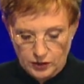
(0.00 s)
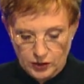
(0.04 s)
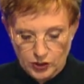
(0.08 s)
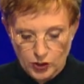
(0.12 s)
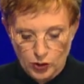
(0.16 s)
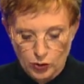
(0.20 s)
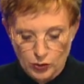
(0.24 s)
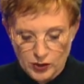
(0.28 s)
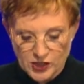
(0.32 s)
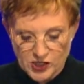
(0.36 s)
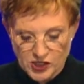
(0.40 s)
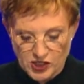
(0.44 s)

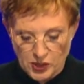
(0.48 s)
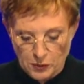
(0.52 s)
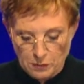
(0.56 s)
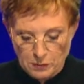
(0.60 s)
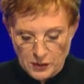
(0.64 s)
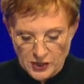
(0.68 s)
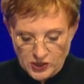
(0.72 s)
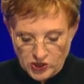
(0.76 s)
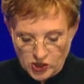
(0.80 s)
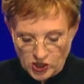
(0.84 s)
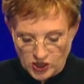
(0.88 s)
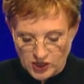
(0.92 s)
Who is the
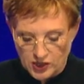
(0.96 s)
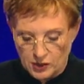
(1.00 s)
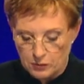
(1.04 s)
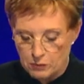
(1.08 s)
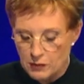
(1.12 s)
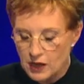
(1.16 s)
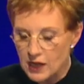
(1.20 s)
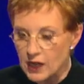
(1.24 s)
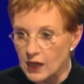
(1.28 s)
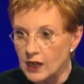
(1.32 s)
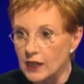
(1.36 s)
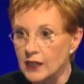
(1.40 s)
midget
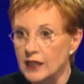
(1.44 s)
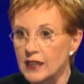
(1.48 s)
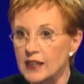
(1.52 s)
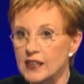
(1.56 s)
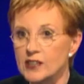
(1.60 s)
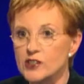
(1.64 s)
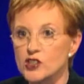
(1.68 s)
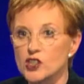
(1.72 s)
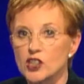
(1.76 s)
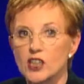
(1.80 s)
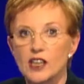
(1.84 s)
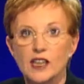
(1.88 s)
among
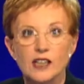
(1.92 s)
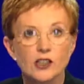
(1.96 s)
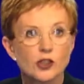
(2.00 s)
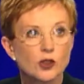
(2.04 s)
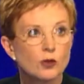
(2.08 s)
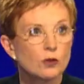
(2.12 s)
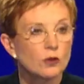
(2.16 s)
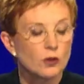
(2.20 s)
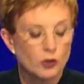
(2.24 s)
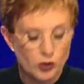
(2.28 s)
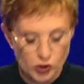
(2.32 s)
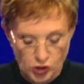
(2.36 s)

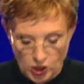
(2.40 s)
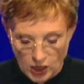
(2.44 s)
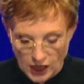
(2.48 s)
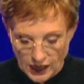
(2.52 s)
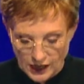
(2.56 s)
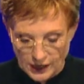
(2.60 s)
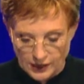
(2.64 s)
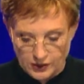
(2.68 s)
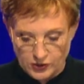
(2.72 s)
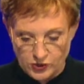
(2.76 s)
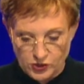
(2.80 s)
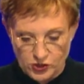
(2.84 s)
intellectual
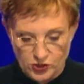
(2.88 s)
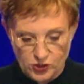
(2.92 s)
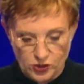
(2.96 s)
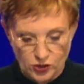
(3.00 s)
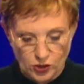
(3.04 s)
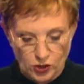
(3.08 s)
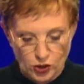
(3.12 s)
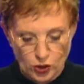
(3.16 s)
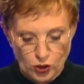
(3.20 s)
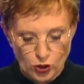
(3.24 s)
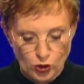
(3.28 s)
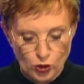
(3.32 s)
giants?
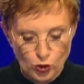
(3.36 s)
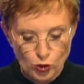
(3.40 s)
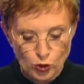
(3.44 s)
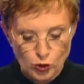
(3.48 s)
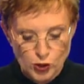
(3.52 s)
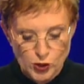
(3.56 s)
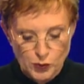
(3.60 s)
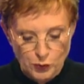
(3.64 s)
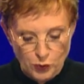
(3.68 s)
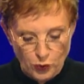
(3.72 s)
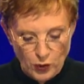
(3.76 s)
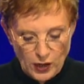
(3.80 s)

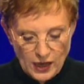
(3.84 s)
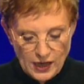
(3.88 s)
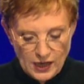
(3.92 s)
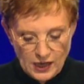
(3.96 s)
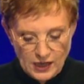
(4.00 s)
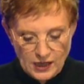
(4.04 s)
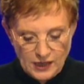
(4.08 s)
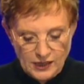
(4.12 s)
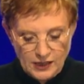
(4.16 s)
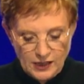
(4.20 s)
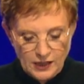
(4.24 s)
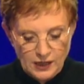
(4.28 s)
Whose
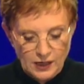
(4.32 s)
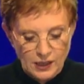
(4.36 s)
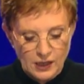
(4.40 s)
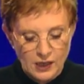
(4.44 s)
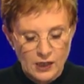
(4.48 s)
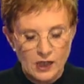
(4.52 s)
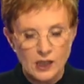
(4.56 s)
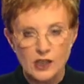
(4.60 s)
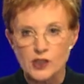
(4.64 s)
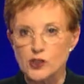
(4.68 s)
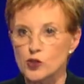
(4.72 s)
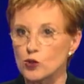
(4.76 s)
brain
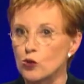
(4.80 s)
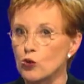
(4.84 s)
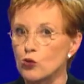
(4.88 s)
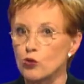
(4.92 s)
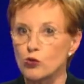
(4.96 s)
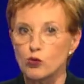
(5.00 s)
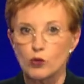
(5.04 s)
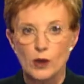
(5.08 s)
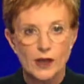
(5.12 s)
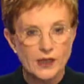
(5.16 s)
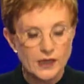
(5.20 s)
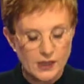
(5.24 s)
has
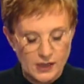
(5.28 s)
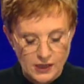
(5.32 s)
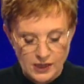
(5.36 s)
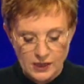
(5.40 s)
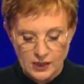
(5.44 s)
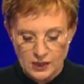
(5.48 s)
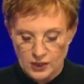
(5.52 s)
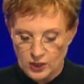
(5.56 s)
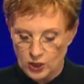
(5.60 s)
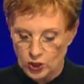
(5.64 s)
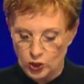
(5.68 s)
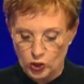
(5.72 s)

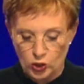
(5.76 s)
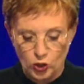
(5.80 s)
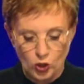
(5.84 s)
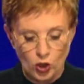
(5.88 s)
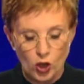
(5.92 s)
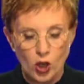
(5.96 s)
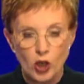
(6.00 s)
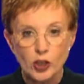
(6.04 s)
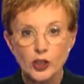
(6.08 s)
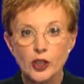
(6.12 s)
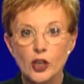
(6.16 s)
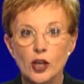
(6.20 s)
already
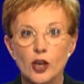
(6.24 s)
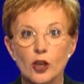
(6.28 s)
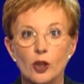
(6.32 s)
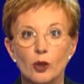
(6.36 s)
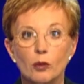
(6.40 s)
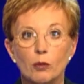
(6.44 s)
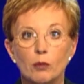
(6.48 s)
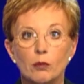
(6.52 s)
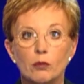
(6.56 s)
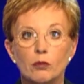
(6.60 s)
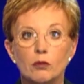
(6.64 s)
gone home?